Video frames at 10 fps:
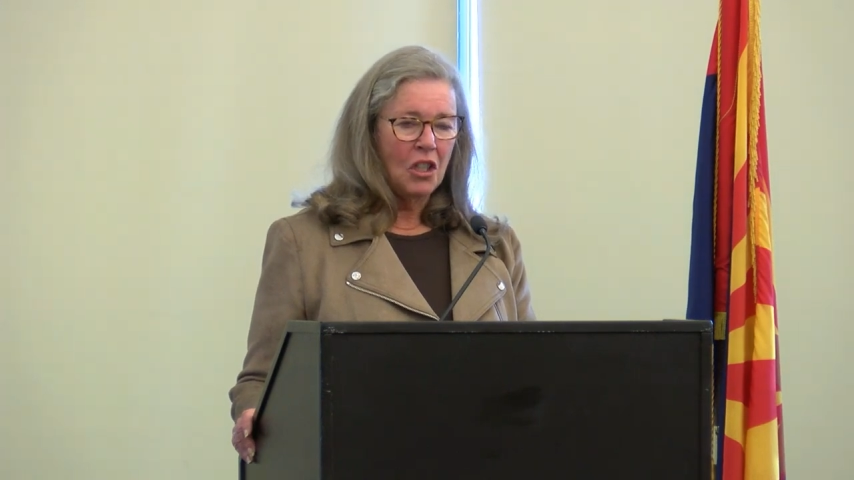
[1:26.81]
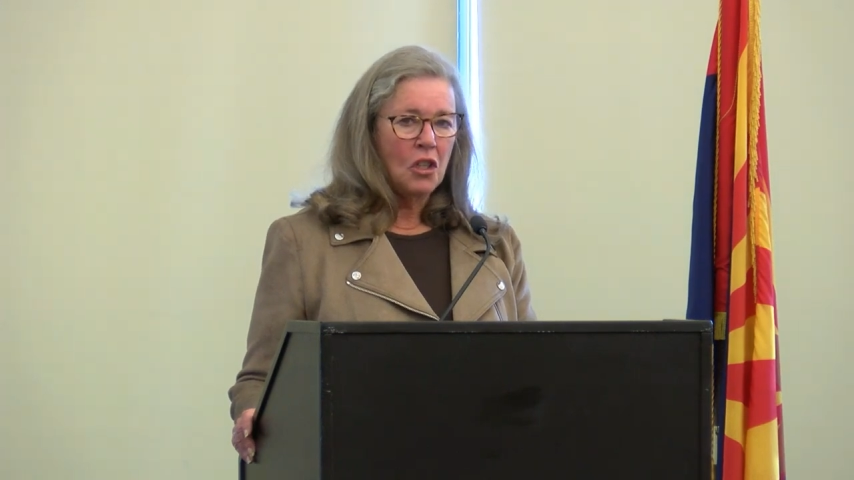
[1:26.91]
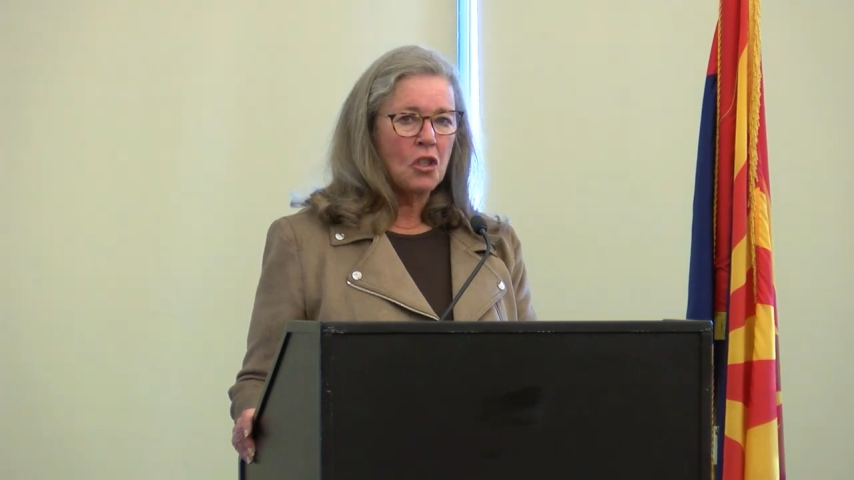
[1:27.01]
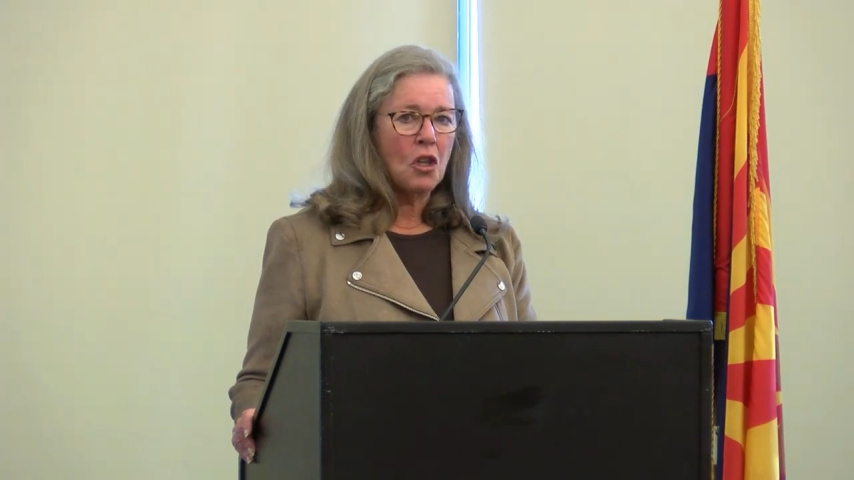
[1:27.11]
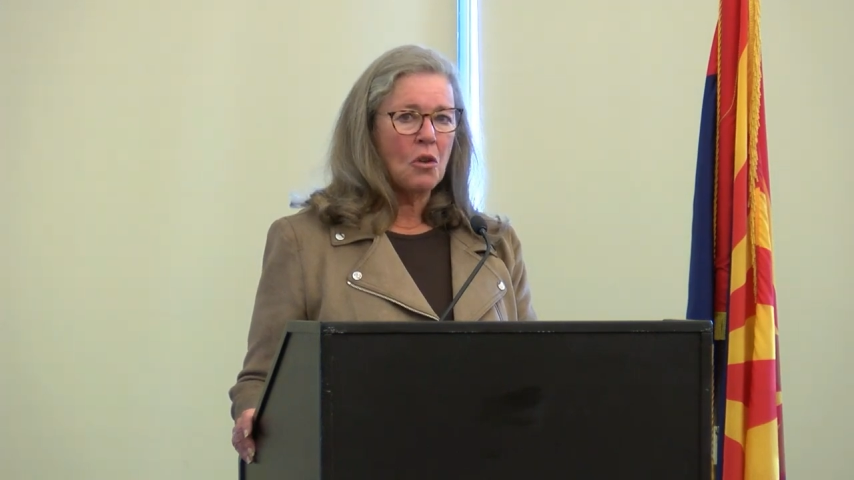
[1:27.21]

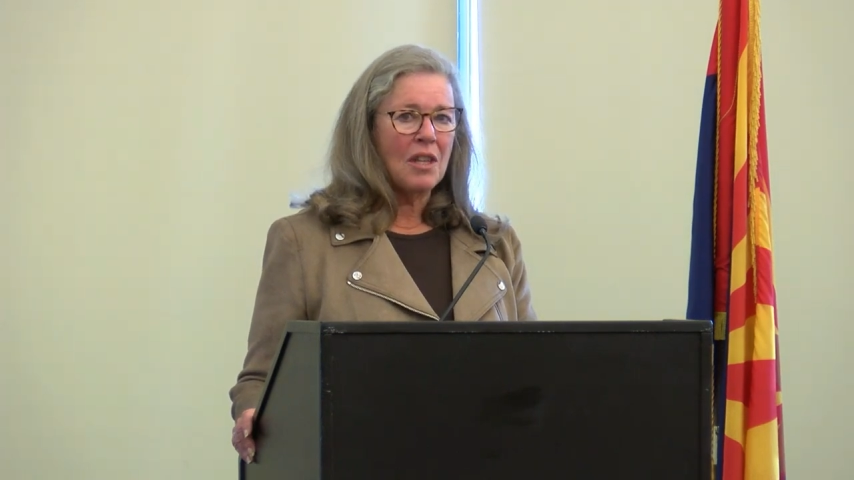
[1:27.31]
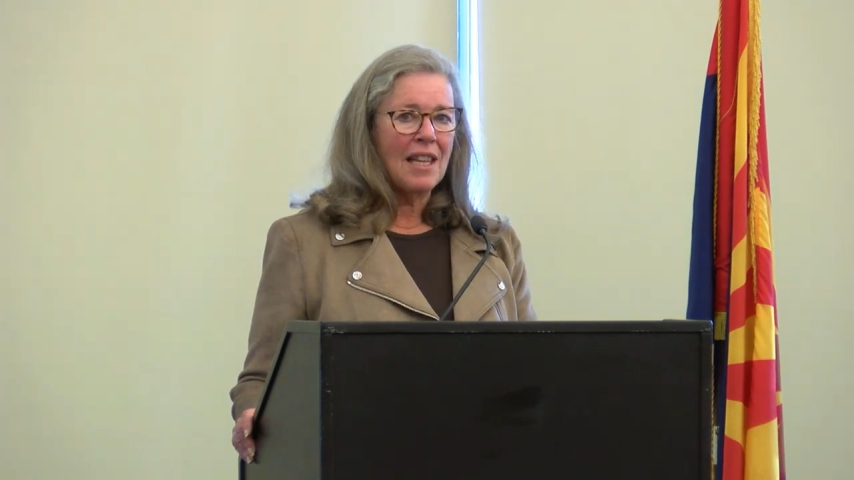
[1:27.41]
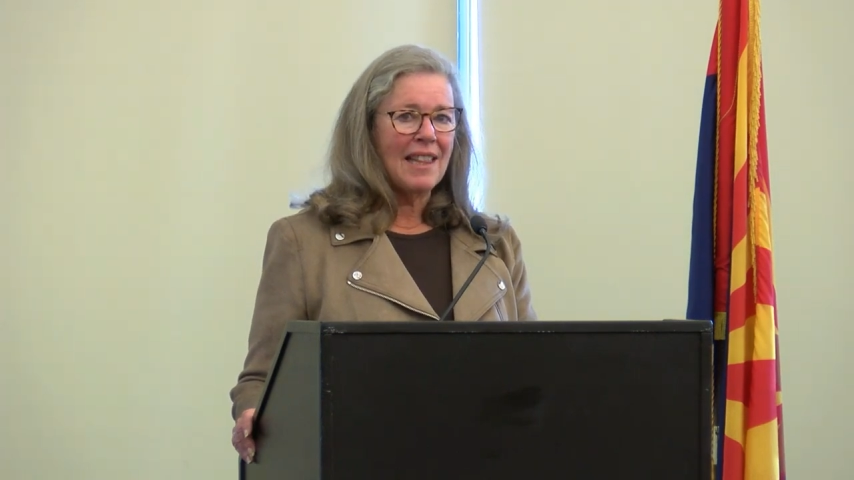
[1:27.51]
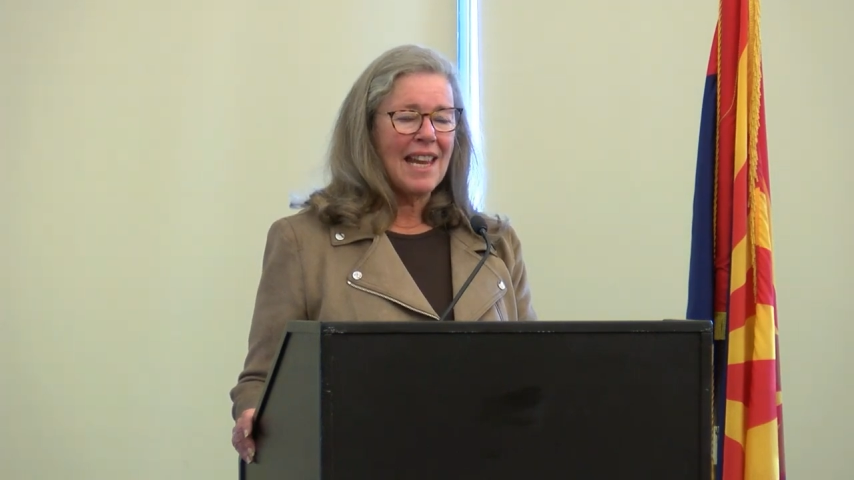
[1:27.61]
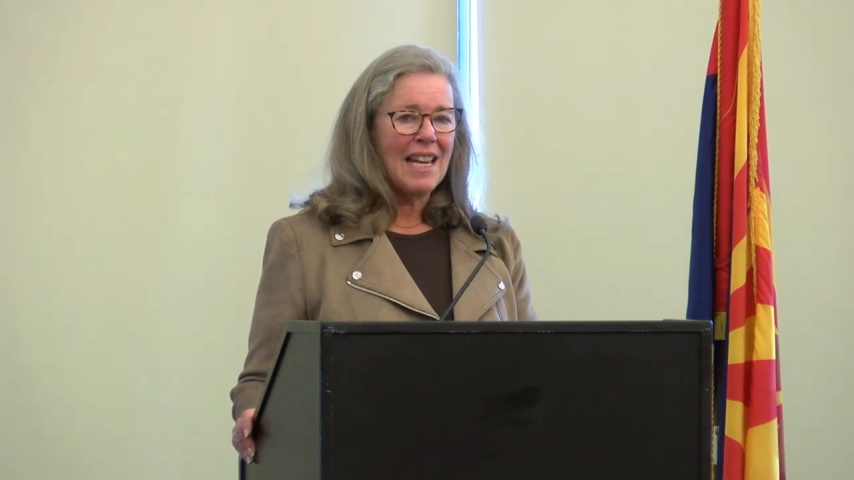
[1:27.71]
so
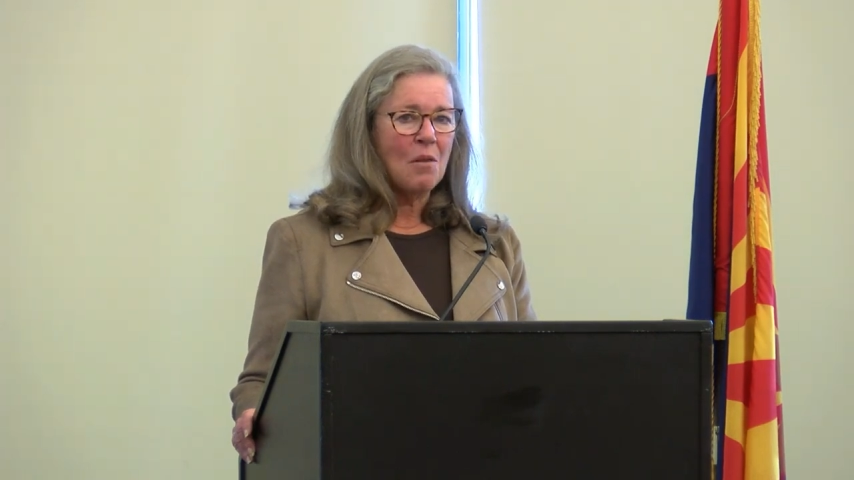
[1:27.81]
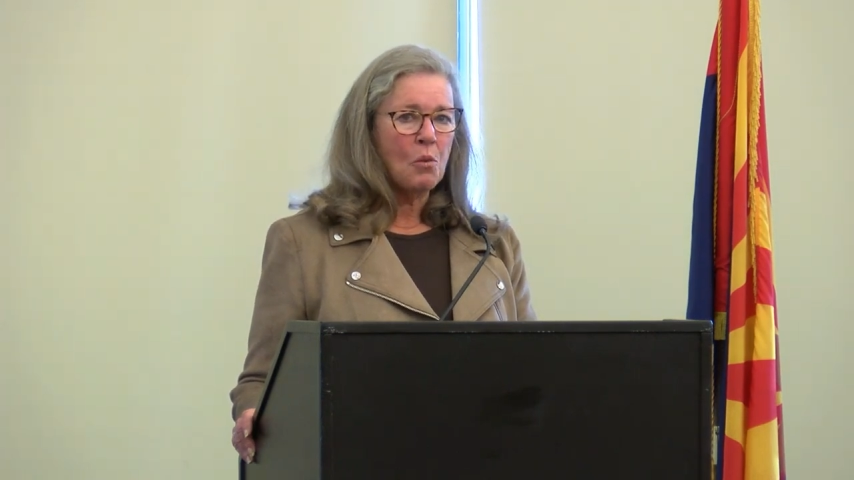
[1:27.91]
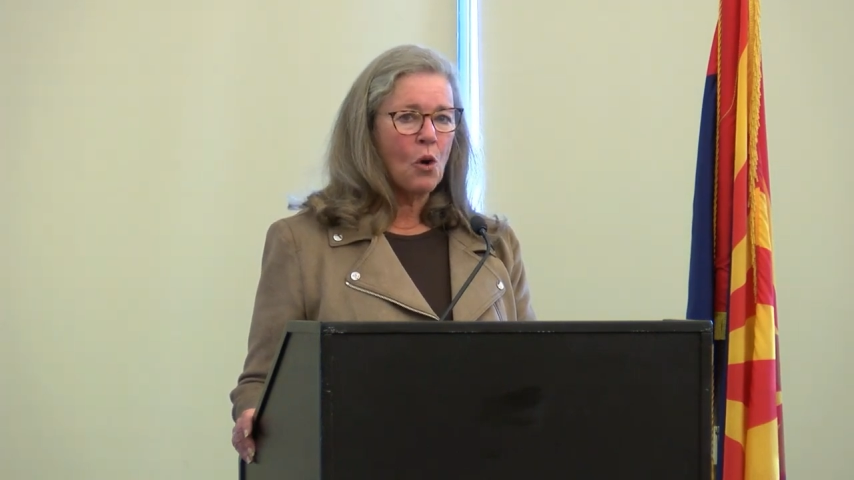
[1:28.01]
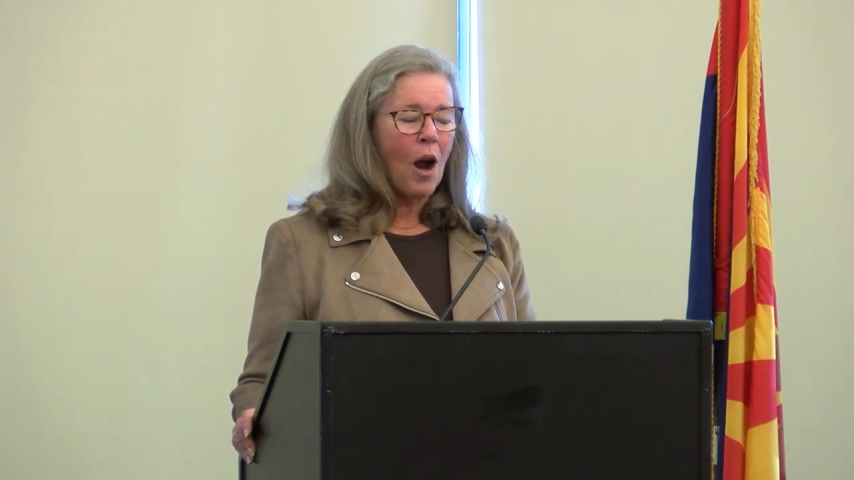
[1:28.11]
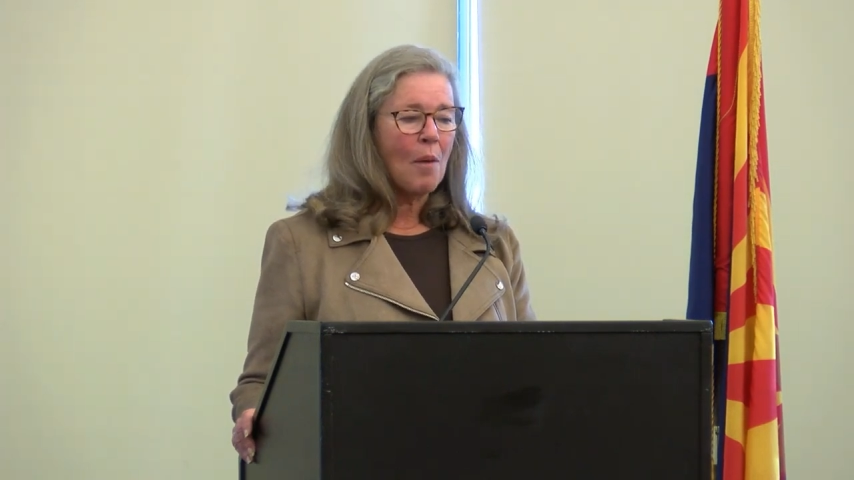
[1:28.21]
that they can
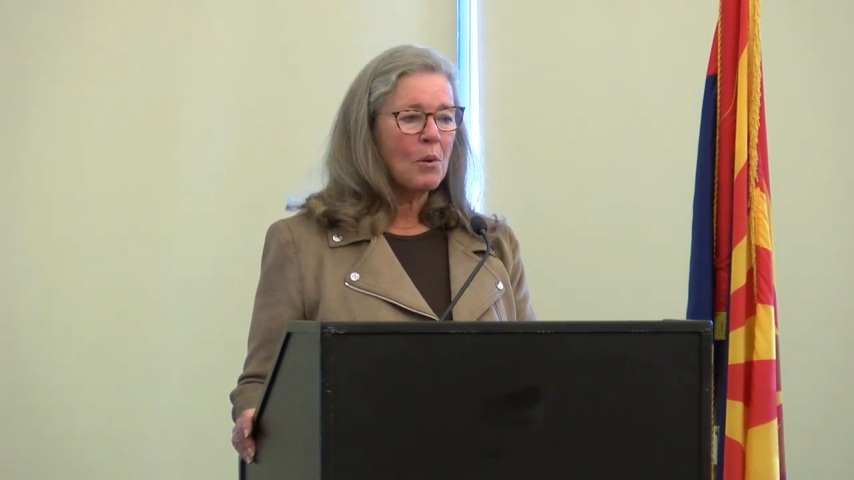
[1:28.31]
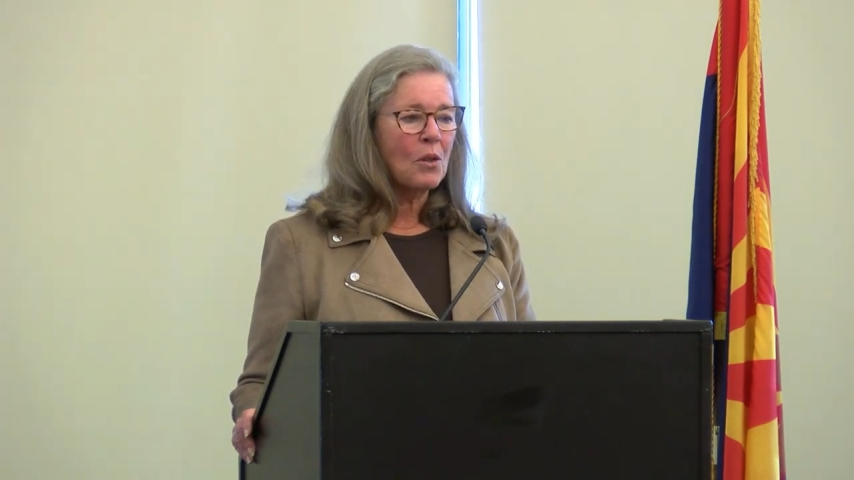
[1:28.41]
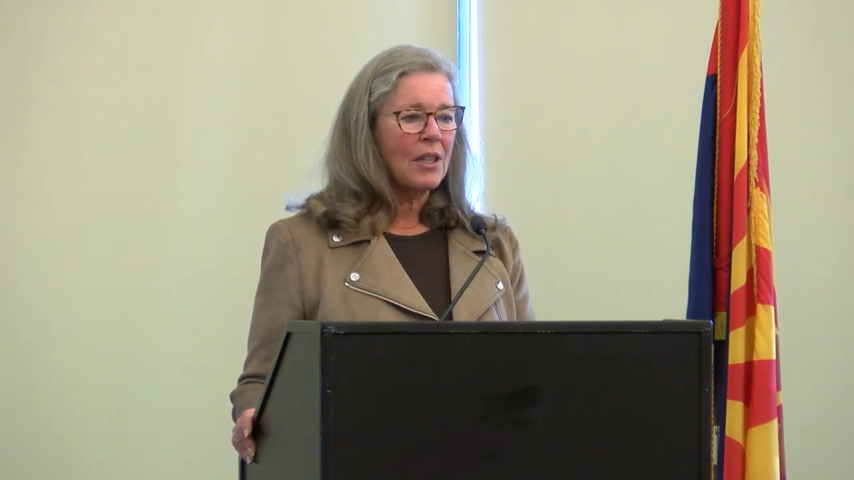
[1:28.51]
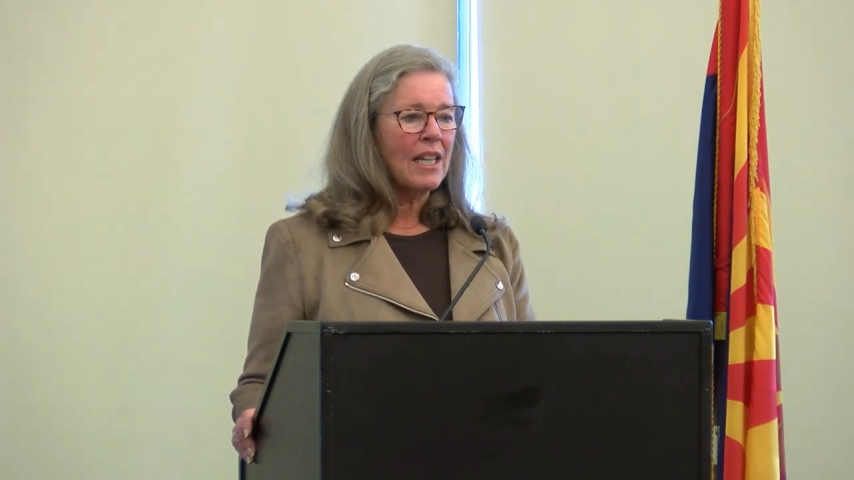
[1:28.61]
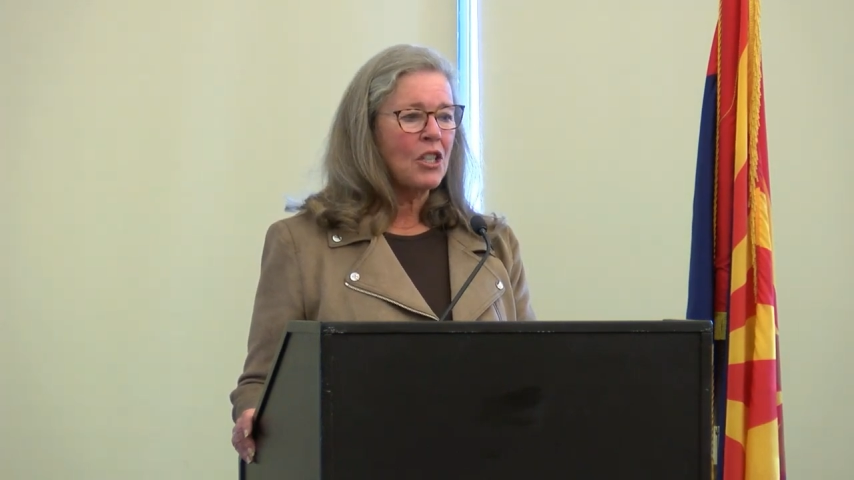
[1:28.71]

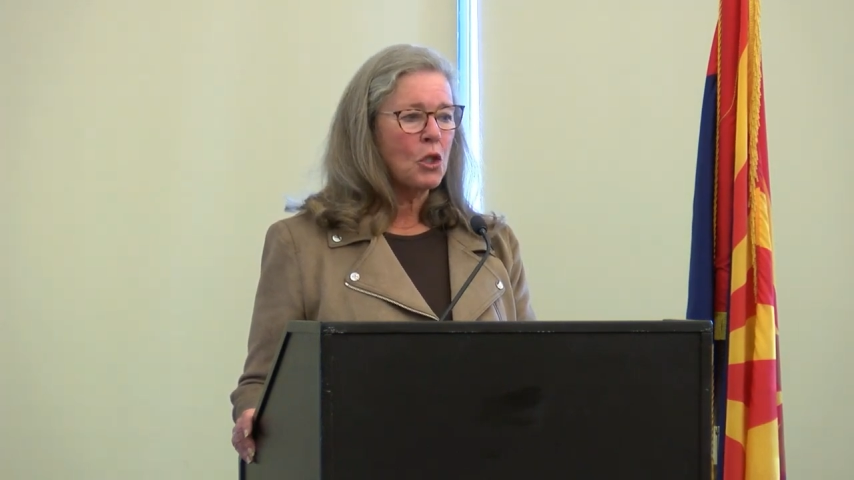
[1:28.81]
properly